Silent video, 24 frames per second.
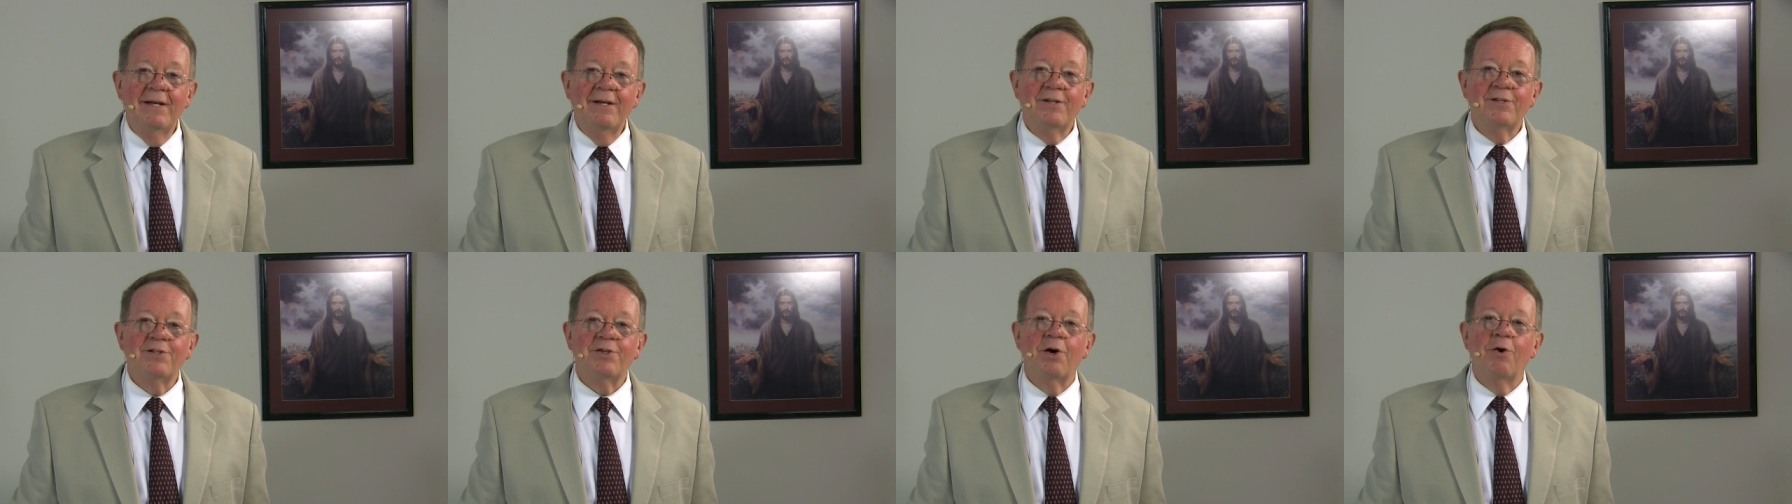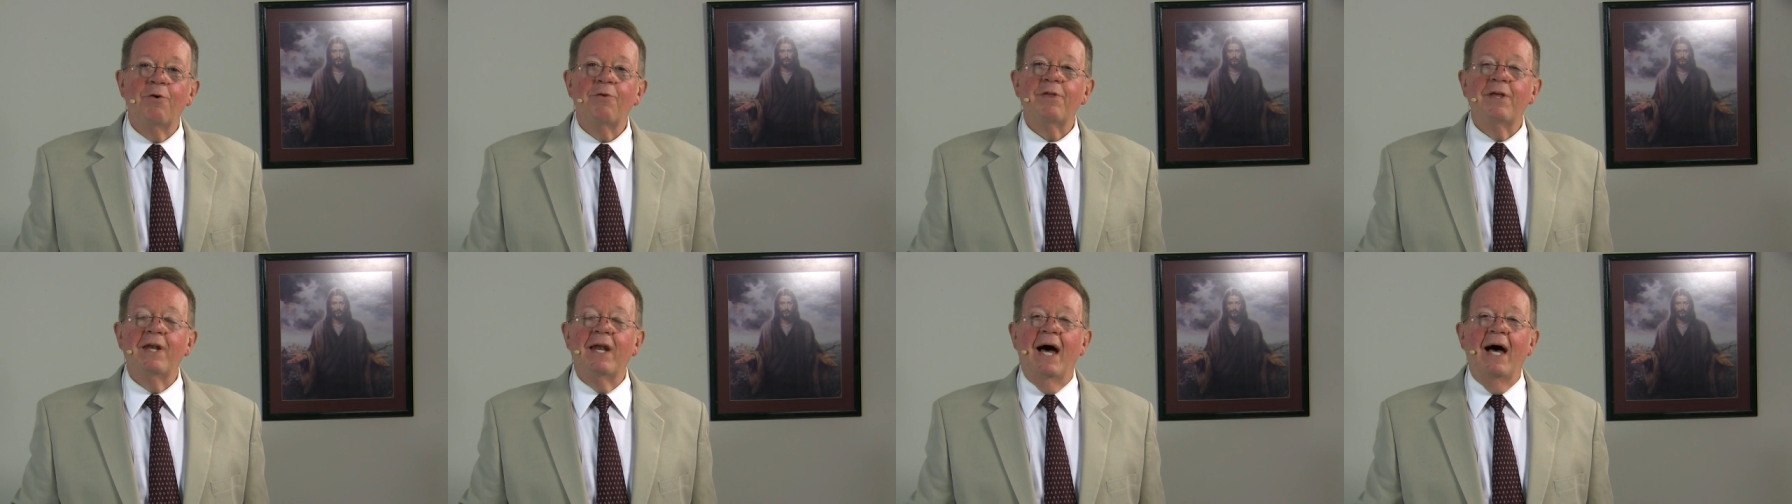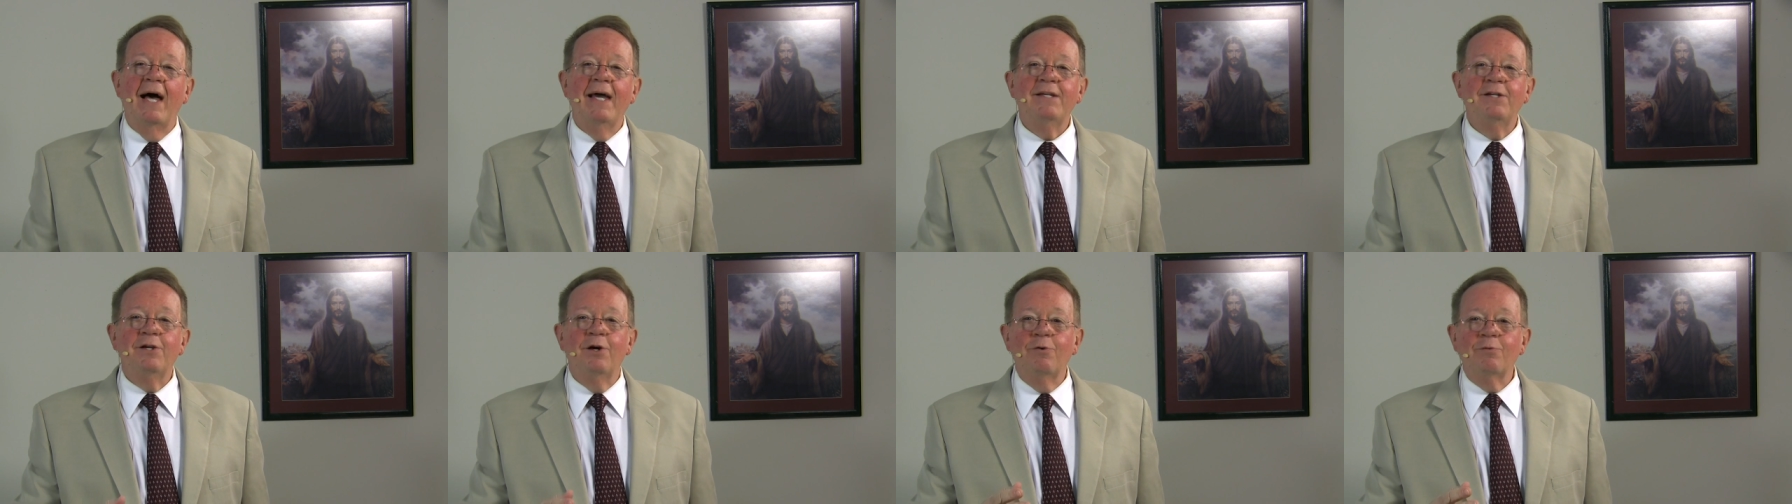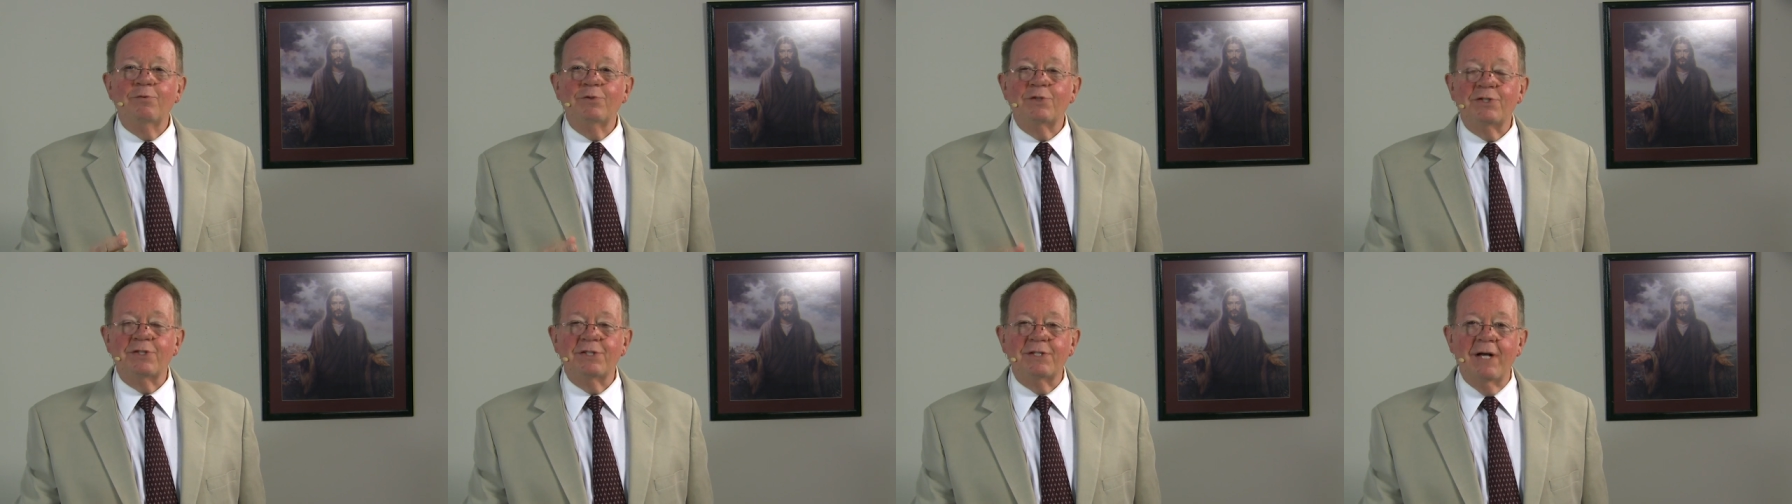so that I
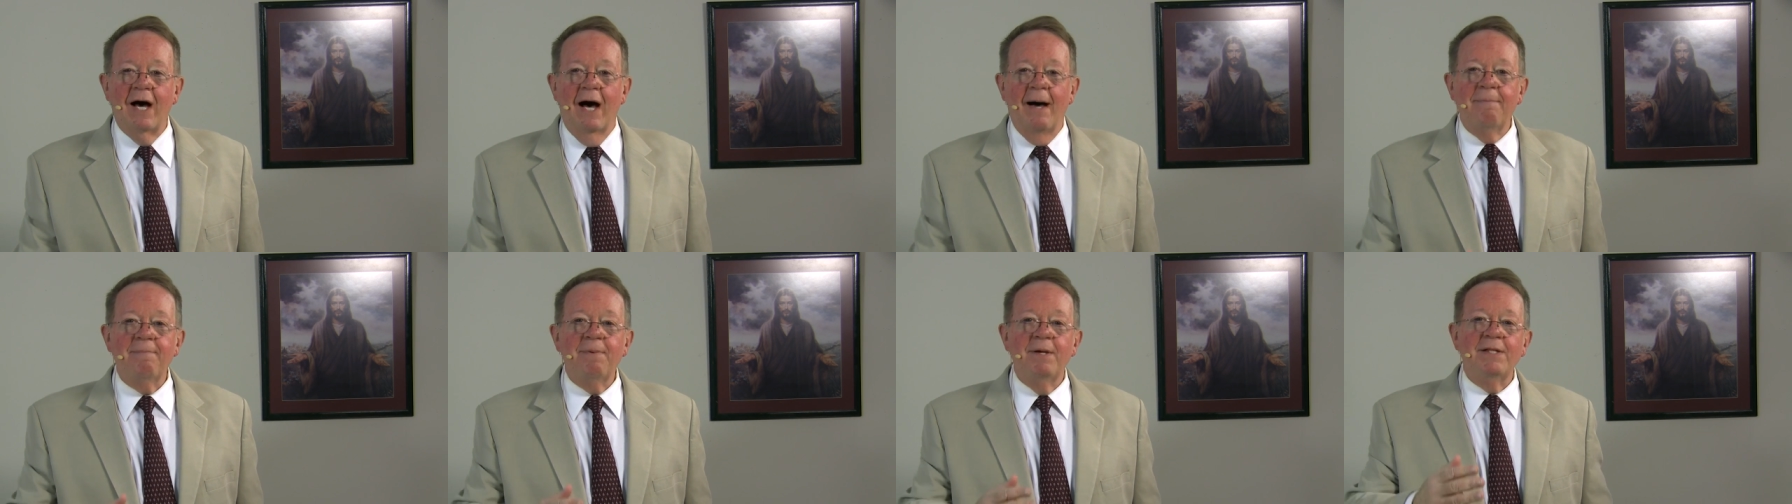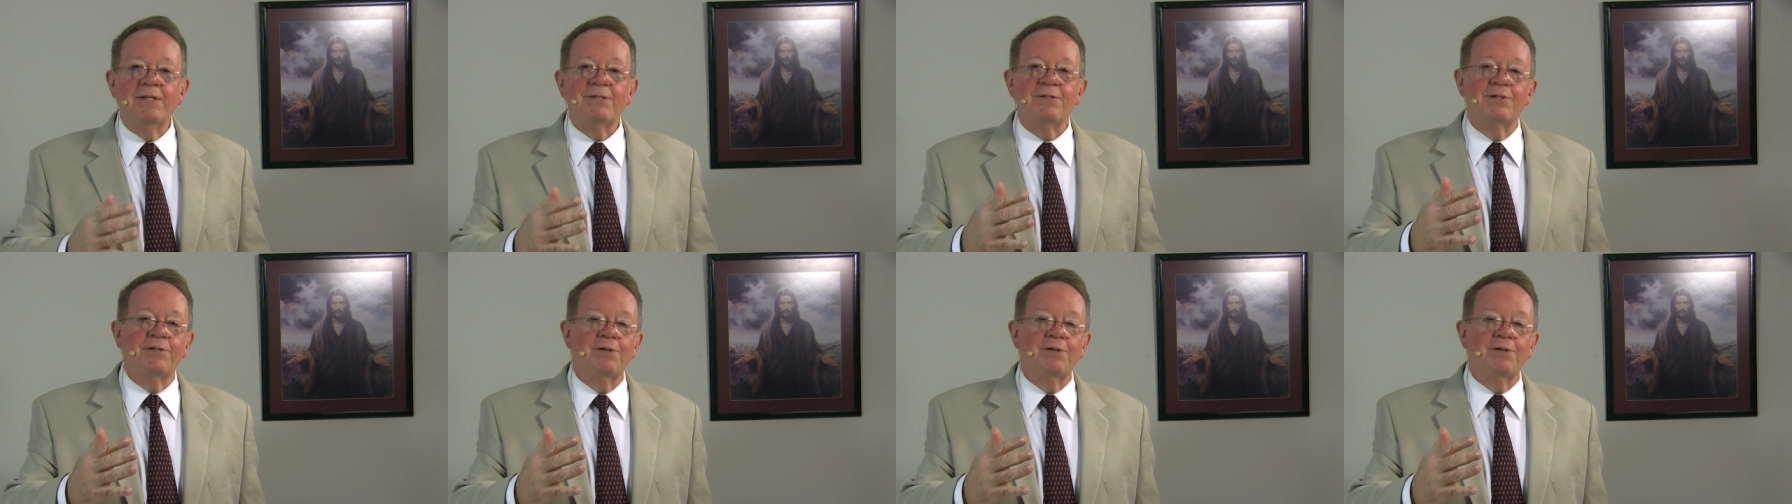don't stop it,